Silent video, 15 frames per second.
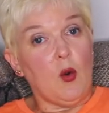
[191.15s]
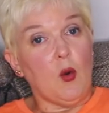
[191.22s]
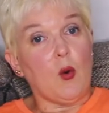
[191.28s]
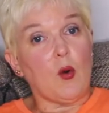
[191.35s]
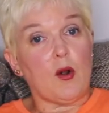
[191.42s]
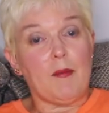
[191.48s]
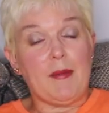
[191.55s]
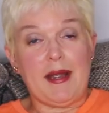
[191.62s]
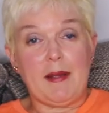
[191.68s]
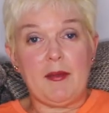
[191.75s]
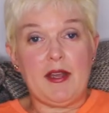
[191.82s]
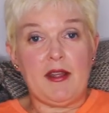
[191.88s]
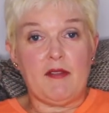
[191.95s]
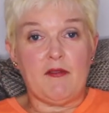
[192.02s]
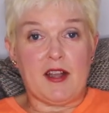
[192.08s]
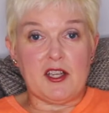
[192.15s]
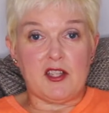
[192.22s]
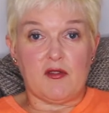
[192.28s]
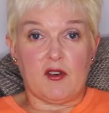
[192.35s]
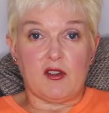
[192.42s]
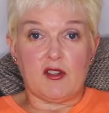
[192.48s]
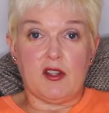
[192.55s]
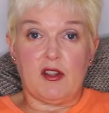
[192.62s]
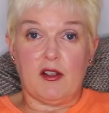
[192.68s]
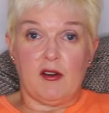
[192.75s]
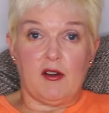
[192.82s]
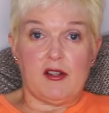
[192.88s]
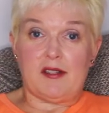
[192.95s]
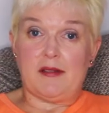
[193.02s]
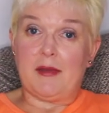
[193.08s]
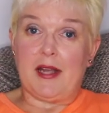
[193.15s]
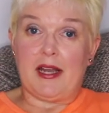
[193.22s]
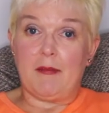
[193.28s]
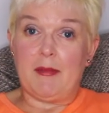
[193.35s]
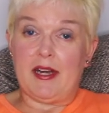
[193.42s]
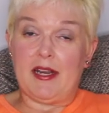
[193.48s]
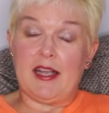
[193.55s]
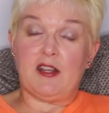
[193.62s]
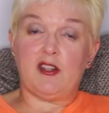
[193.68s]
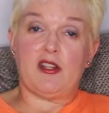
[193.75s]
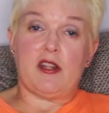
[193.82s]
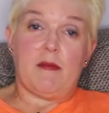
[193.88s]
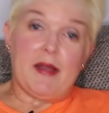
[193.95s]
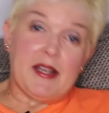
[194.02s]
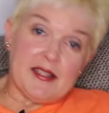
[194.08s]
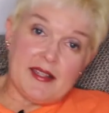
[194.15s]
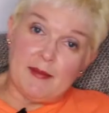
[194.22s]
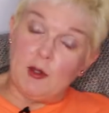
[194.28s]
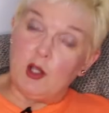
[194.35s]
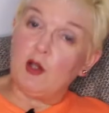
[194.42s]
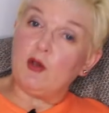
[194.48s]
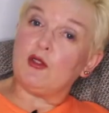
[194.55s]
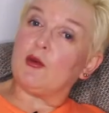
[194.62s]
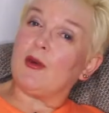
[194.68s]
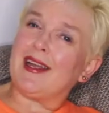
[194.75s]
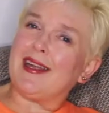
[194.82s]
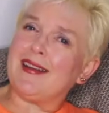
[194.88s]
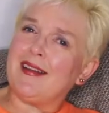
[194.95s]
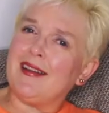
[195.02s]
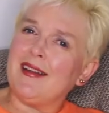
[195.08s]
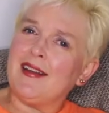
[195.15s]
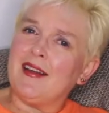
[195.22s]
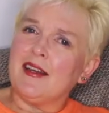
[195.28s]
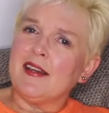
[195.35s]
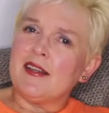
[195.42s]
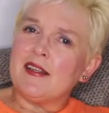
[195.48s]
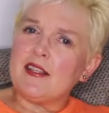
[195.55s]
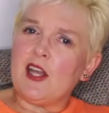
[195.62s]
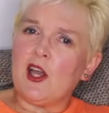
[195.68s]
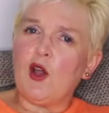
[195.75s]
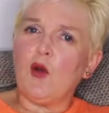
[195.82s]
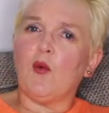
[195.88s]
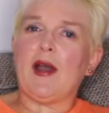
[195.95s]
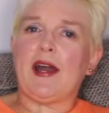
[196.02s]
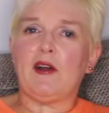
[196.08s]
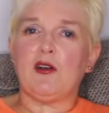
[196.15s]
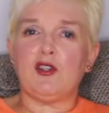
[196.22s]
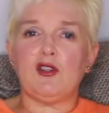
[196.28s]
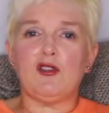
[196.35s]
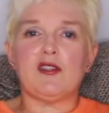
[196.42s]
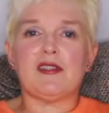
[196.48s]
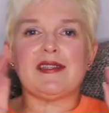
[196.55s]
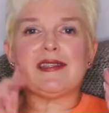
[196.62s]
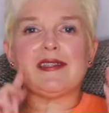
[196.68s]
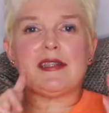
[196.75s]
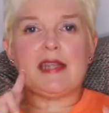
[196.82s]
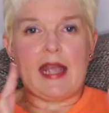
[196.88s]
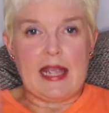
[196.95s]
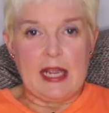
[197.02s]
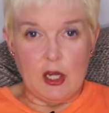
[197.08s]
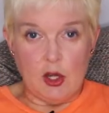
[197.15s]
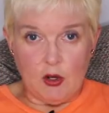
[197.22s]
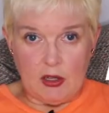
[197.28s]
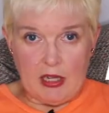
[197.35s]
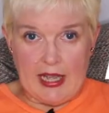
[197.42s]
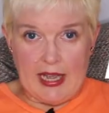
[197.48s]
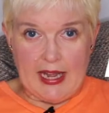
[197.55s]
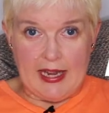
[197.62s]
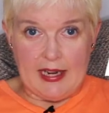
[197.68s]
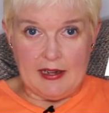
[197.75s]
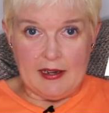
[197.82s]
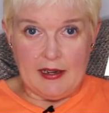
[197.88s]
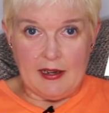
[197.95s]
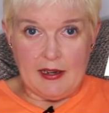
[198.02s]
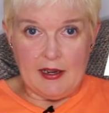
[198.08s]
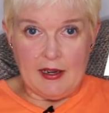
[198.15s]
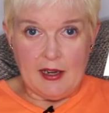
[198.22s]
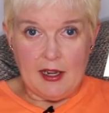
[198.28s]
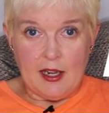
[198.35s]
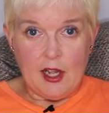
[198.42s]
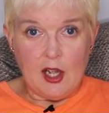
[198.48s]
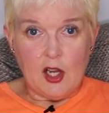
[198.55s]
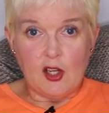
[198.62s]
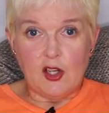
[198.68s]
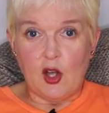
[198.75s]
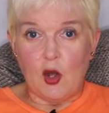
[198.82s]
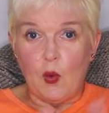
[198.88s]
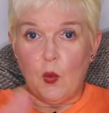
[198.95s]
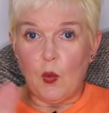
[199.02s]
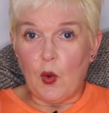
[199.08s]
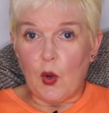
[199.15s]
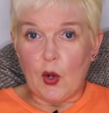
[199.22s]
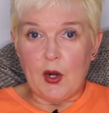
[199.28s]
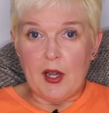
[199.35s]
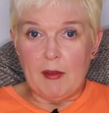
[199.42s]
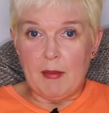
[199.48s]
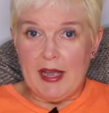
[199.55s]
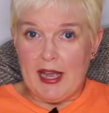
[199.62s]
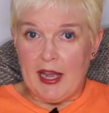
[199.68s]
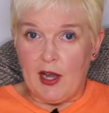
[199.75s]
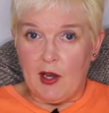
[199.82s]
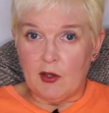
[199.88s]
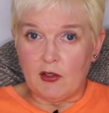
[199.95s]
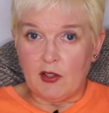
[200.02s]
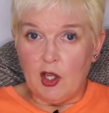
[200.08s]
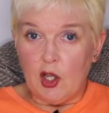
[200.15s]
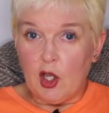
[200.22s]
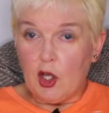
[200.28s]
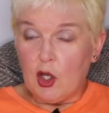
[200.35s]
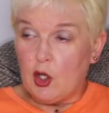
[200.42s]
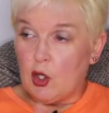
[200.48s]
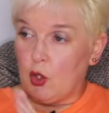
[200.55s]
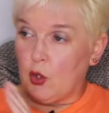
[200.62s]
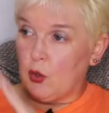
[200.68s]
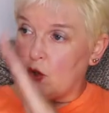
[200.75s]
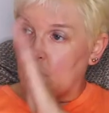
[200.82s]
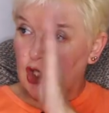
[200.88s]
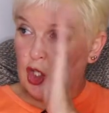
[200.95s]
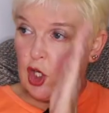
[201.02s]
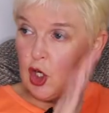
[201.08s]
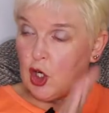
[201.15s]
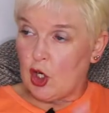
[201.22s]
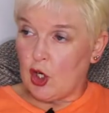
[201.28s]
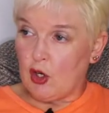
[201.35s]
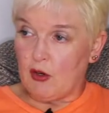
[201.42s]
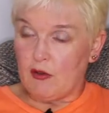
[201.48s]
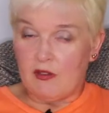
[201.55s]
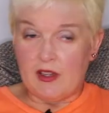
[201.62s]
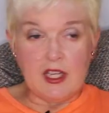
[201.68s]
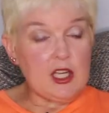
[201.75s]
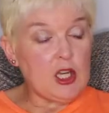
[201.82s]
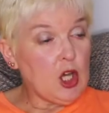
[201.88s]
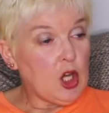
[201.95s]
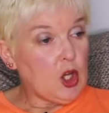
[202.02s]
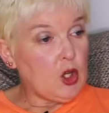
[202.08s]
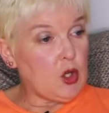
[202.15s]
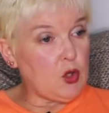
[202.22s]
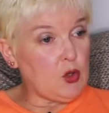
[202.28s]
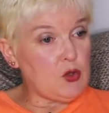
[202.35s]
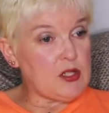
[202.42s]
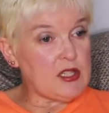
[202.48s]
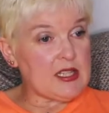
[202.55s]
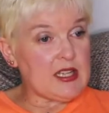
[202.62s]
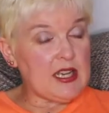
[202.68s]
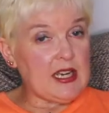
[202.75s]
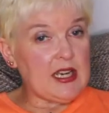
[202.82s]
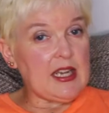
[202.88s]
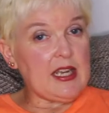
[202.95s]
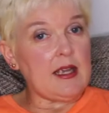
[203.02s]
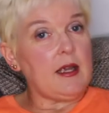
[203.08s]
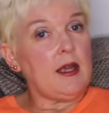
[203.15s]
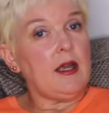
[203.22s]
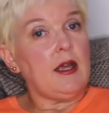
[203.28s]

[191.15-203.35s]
Or maybe vice versa, they're on some kind of medication that makes them lose weight. So why don't you just stay in your lane? Don't worry about who's curvy, who's skinny.